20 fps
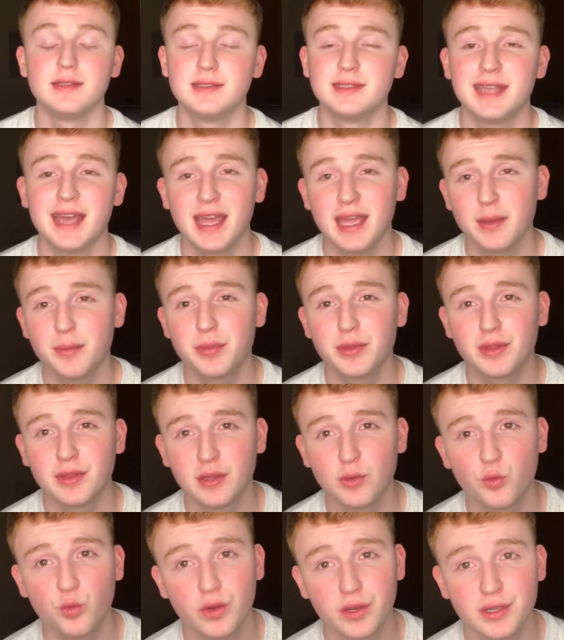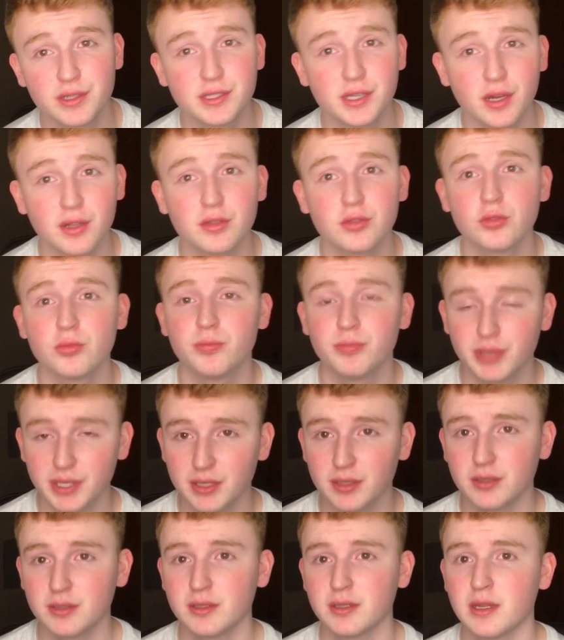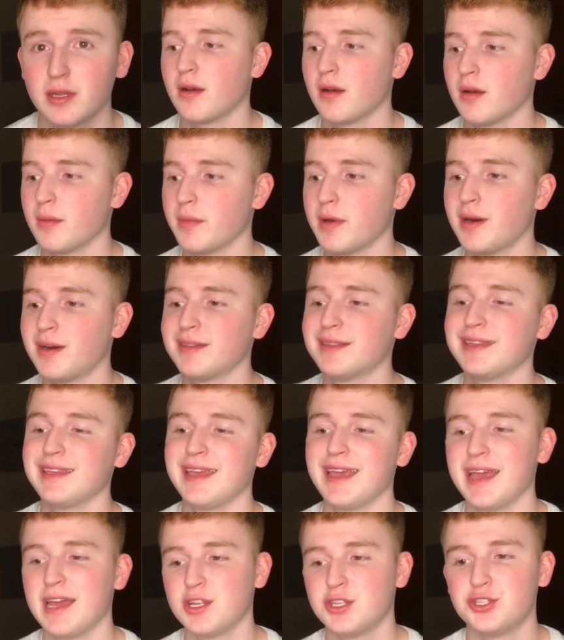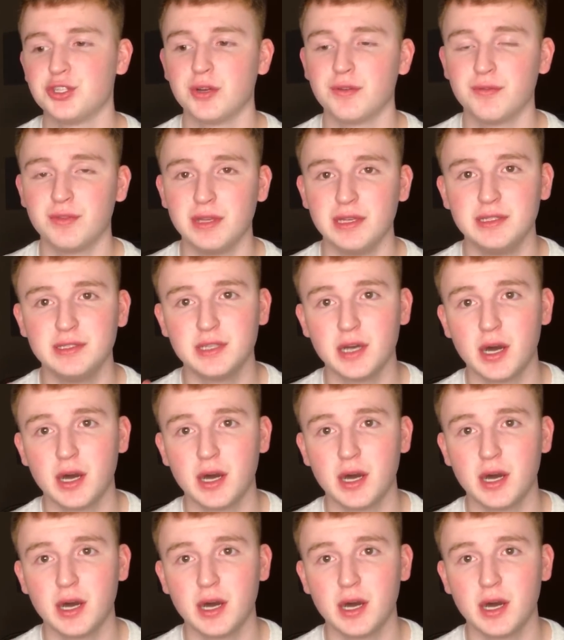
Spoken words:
is tape the $1 bill on the edge of the